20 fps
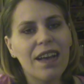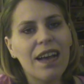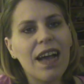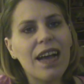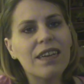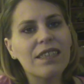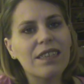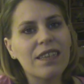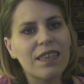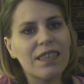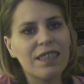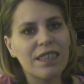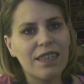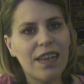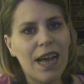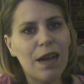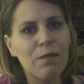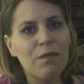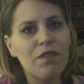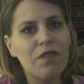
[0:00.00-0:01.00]
As I
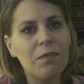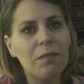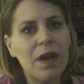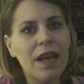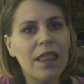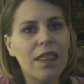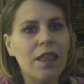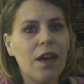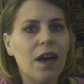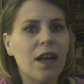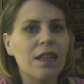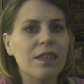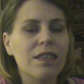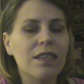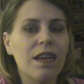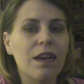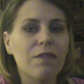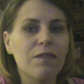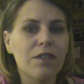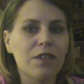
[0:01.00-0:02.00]
snap from my
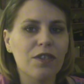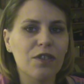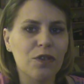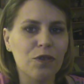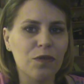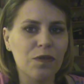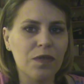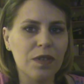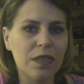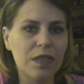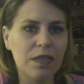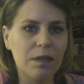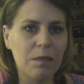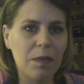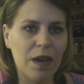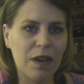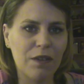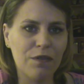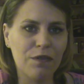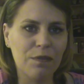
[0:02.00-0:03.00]
thoughts of the Scoobies and
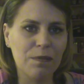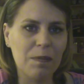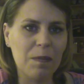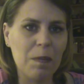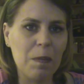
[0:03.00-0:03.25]
Buff,